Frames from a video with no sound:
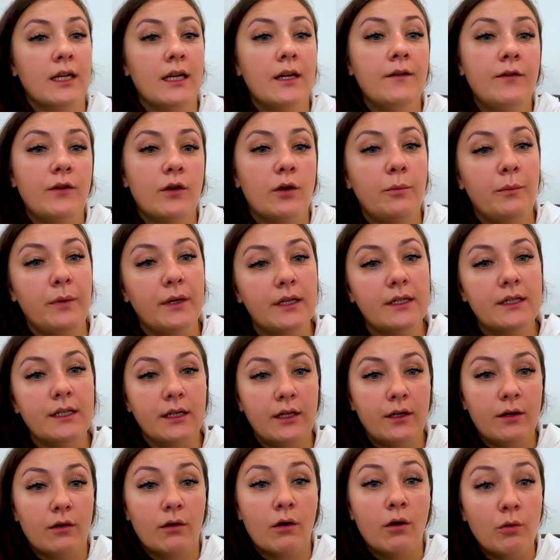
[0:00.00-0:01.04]
if you're building
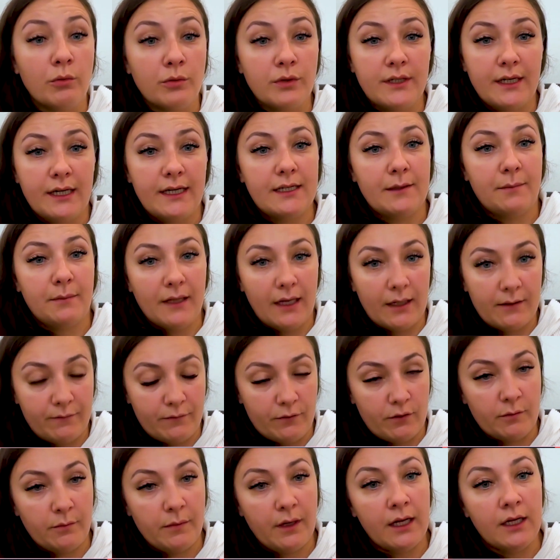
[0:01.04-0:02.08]
your own data
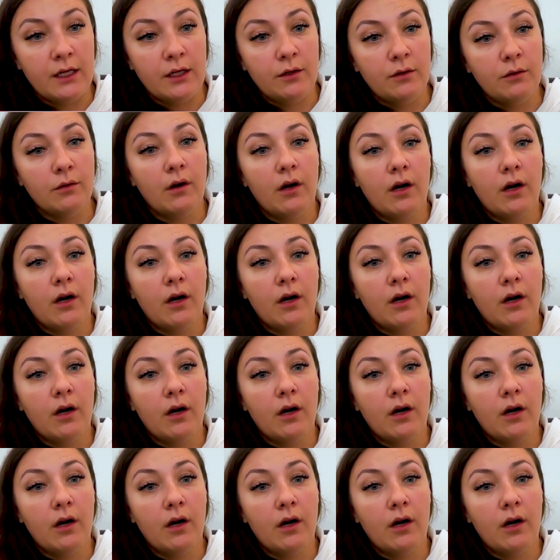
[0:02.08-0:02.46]
platform and you